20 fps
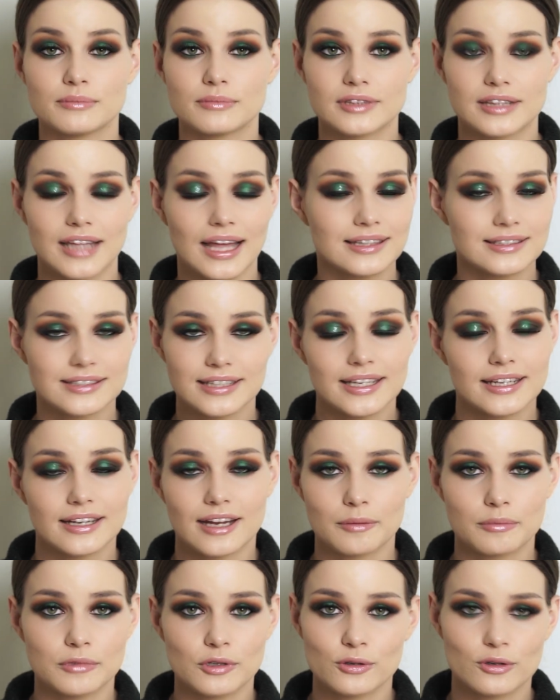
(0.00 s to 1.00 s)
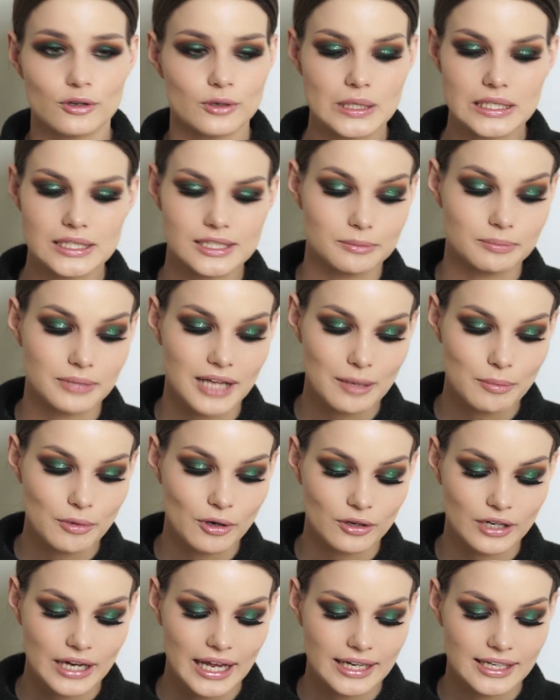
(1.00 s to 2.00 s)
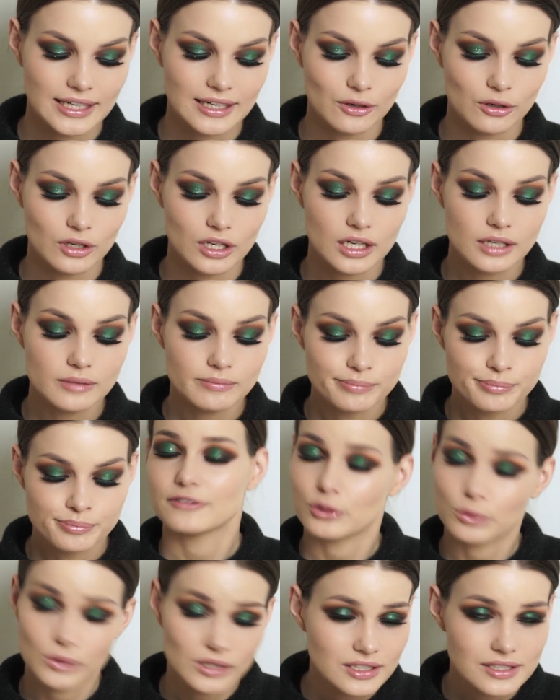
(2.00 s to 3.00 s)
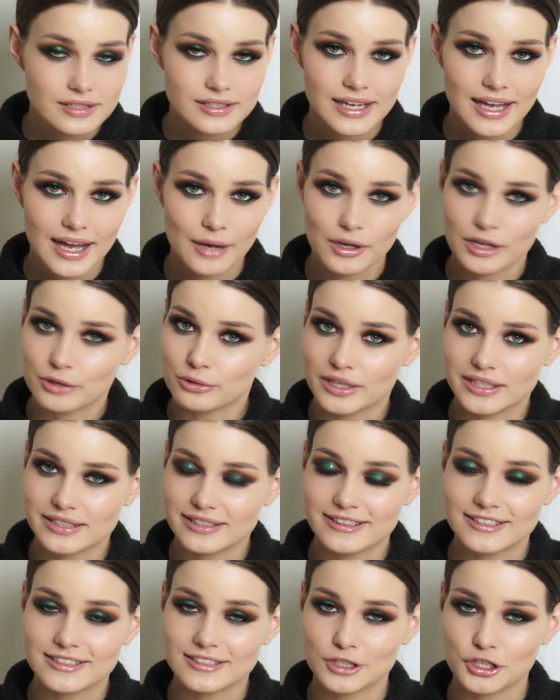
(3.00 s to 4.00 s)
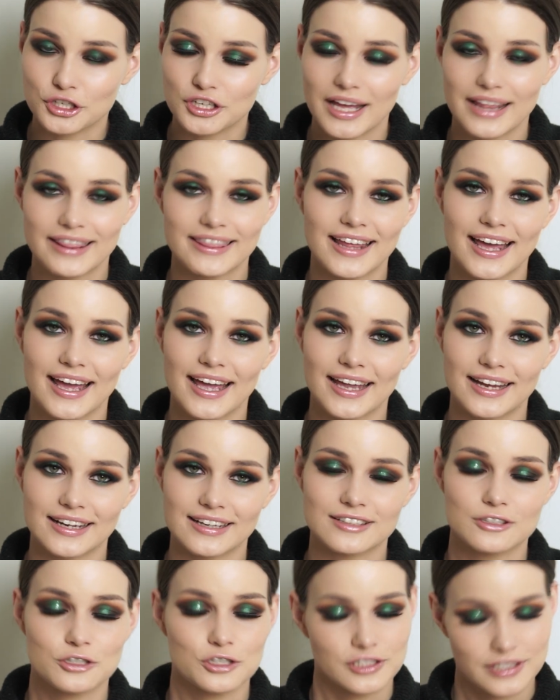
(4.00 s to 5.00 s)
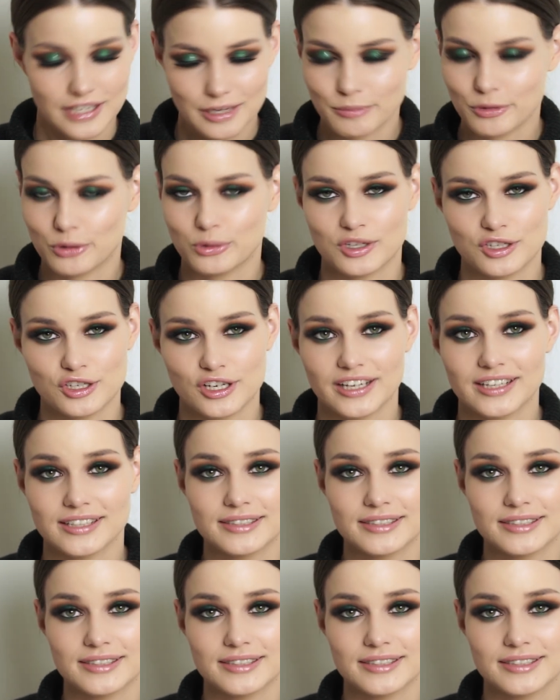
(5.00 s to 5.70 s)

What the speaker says: that's it. I'm not going to blabber on any longer. If you want to see how I created this look, then just keep on watching.